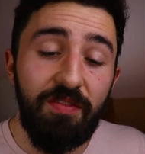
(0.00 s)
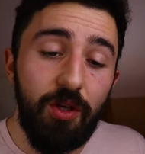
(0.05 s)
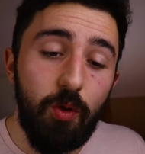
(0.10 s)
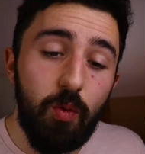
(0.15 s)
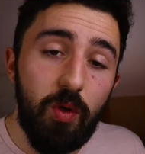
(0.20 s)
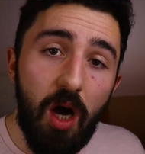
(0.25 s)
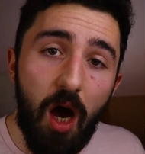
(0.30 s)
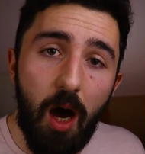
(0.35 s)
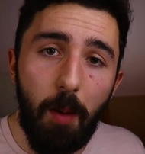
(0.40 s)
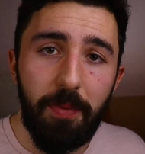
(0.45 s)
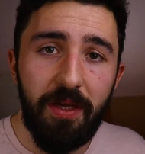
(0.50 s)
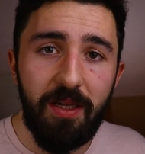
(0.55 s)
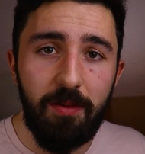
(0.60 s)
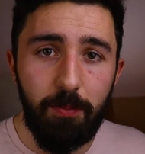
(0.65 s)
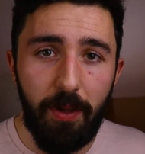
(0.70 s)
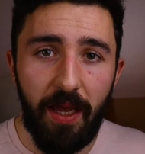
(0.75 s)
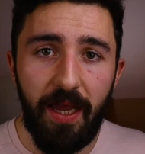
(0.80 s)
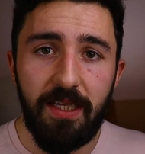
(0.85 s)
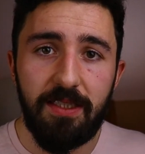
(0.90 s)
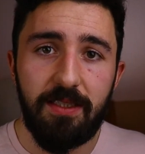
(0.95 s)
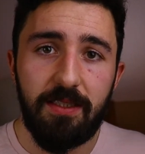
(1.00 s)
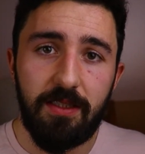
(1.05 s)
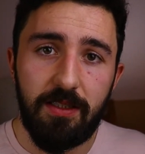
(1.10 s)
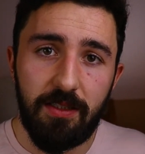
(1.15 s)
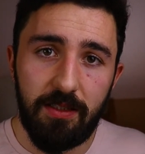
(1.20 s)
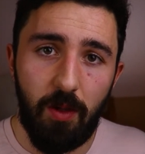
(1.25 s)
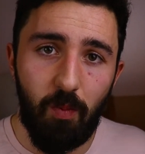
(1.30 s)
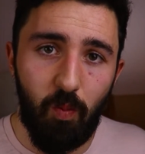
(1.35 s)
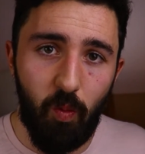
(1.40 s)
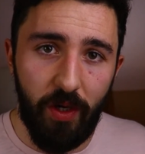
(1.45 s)
copy and paste
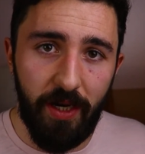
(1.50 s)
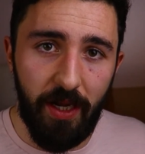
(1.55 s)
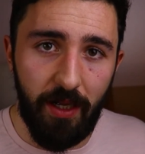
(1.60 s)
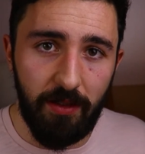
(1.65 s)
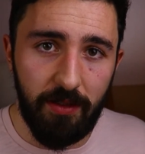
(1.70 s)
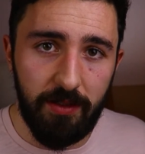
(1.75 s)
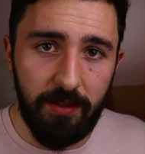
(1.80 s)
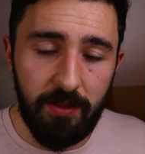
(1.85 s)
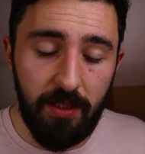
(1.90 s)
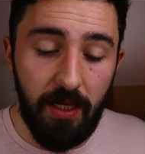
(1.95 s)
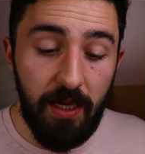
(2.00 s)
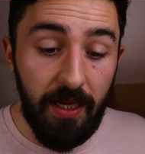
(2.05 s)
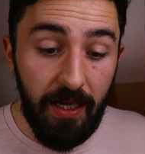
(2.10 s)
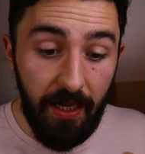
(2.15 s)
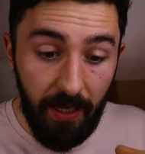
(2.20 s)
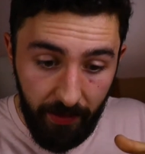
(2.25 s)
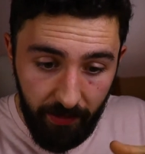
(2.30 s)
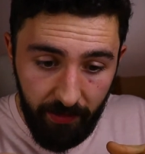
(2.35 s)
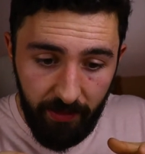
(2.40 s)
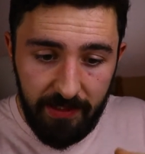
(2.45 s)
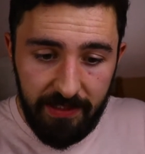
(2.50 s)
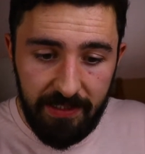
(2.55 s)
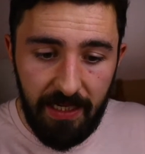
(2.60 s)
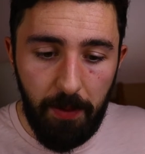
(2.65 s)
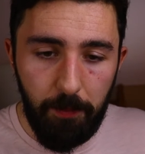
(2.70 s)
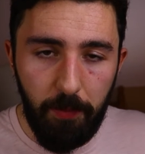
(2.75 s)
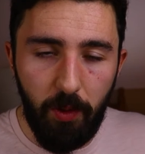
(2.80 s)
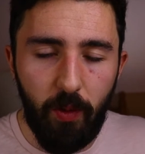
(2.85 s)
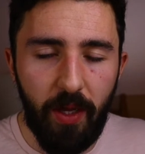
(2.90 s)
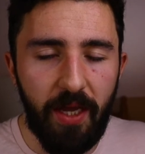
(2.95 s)
someone else in the
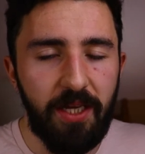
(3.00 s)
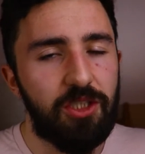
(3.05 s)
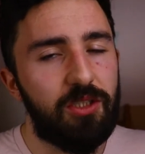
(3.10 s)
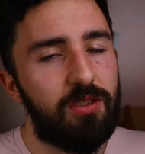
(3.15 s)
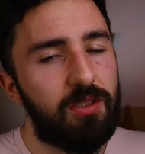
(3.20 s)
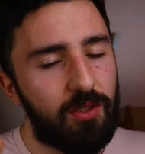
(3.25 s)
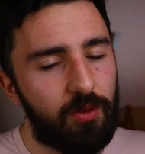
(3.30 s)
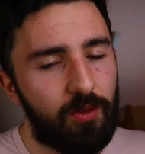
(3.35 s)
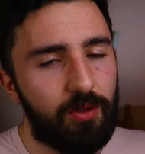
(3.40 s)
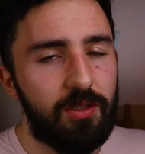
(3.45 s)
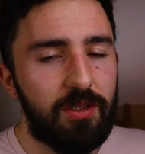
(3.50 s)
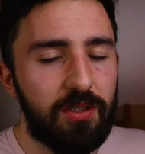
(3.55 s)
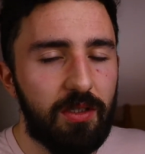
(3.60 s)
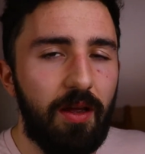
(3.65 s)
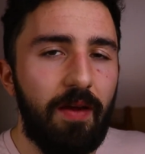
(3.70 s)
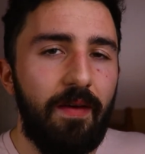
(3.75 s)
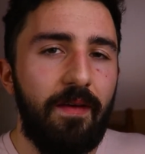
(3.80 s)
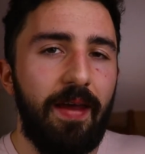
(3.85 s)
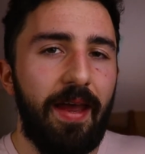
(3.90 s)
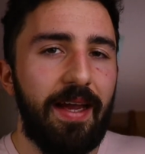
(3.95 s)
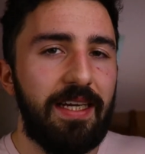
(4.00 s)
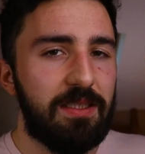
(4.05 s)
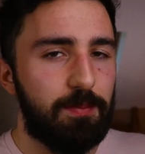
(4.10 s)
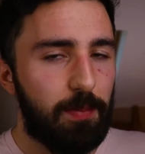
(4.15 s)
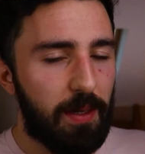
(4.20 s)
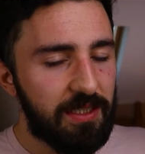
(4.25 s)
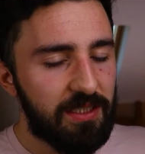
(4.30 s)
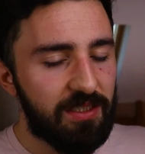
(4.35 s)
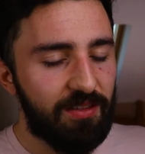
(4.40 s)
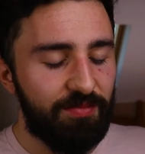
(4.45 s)
same location, so there's
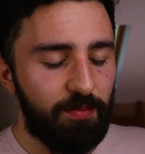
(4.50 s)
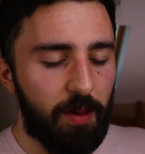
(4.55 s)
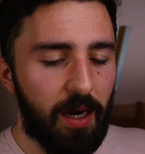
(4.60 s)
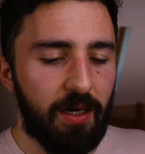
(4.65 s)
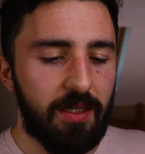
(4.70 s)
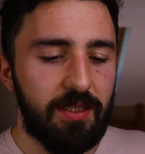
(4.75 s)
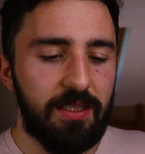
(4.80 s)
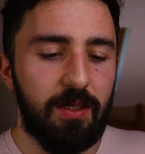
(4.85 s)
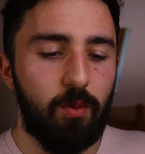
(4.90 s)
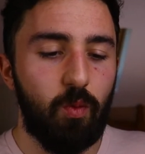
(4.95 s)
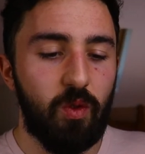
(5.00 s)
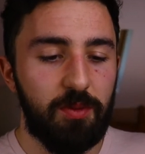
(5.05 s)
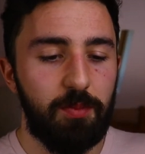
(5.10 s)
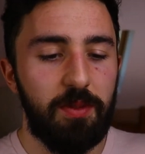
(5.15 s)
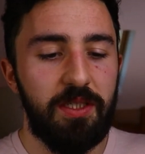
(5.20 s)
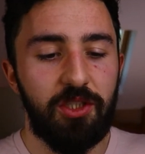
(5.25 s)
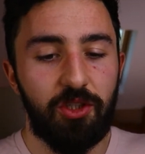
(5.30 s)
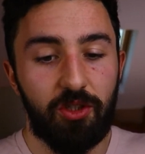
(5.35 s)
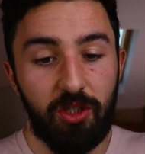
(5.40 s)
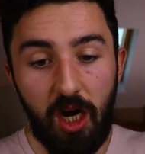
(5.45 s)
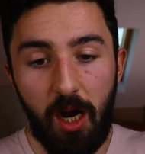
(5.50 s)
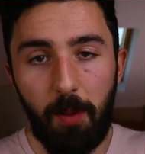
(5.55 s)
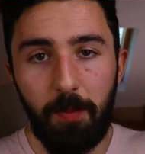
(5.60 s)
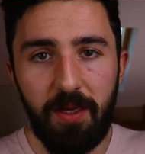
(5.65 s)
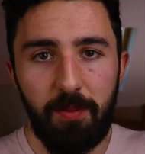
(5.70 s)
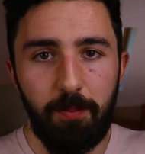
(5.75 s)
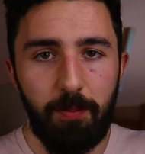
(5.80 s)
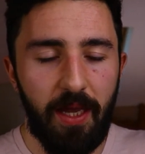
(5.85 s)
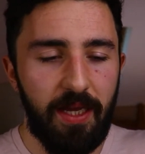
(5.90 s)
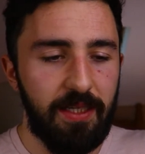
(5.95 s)
expansive marketing, which means you're
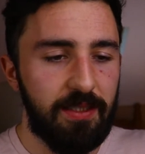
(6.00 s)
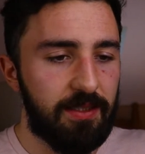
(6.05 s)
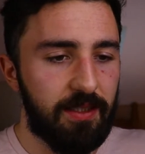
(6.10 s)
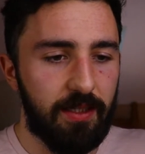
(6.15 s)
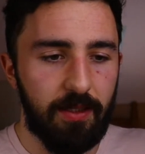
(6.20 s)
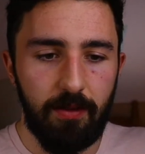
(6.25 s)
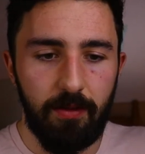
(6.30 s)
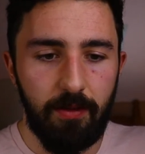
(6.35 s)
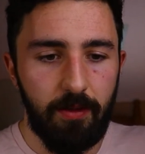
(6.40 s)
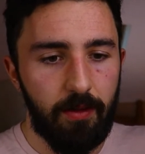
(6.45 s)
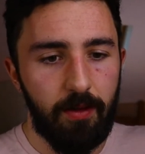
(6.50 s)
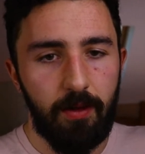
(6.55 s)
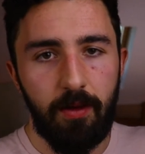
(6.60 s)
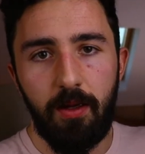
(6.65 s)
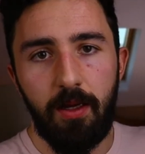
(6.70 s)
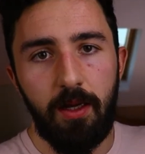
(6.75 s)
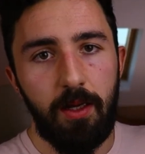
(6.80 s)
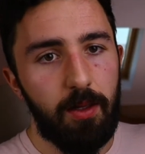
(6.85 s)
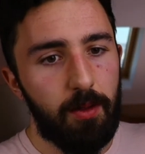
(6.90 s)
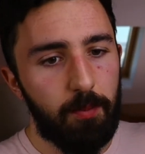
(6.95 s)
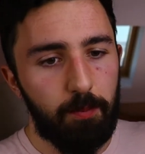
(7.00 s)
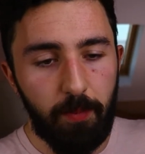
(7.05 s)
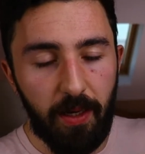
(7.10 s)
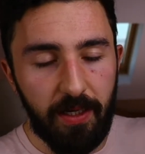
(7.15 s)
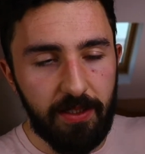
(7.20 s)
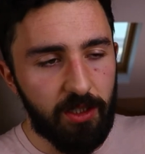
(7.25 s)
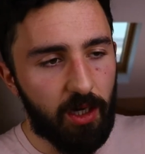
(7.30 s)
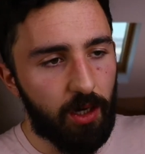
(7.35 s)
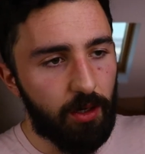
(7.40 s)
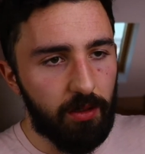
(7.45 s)
copy and pasting
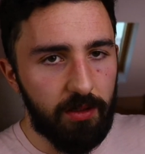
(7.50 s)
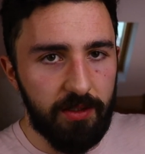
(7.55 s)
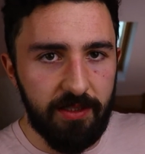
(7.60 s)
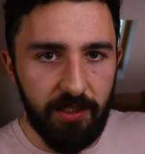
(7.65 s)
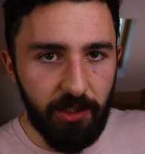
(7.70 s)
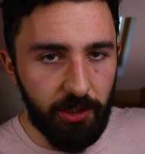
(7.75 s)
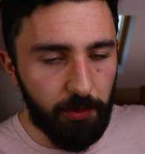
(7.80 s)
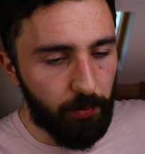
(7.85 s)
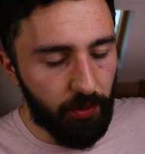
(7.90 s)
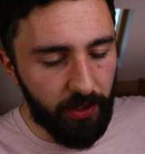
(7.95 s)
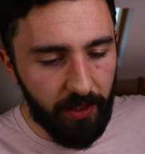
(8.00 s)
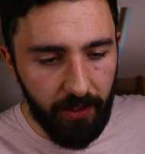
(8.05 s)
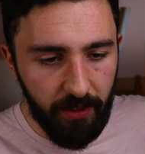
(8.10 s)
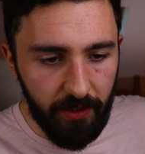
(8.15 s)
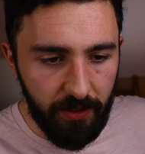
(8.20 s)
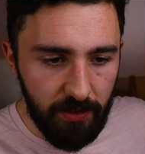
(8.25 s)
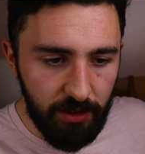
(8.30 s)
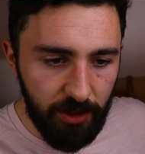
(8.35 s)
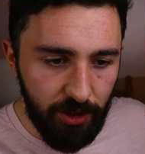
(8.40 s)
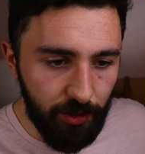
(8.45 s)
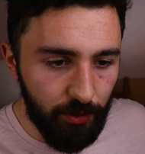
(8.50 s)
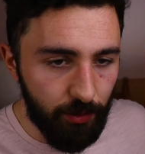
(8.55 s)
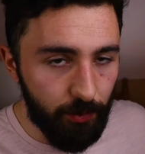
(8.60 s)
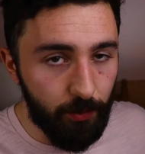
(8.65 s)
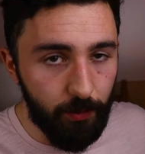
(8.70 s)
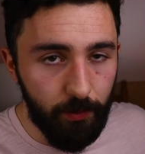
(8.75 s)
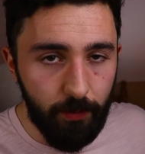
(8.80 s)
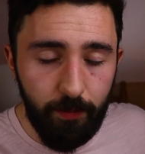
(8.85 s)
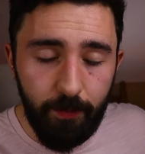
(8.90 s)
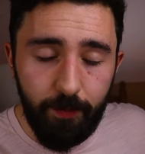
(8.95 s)
McDonald's and you're bringing it to